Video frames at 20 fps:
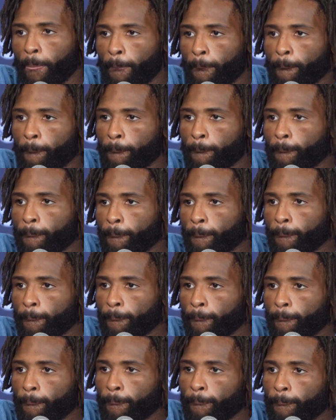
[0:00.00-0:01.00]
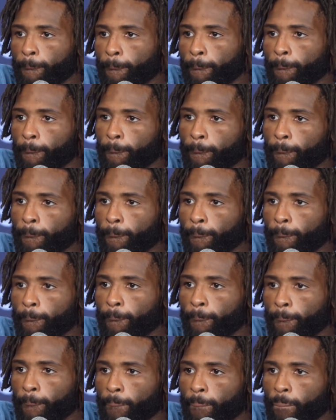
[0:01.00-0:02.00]
and so what's it like been working at
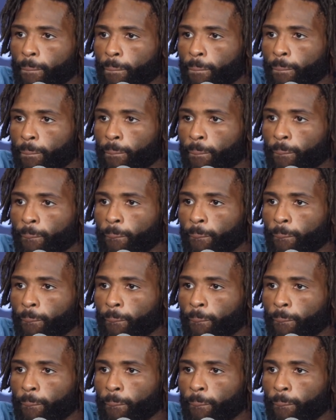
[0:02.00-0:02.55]
Extreme Couture then,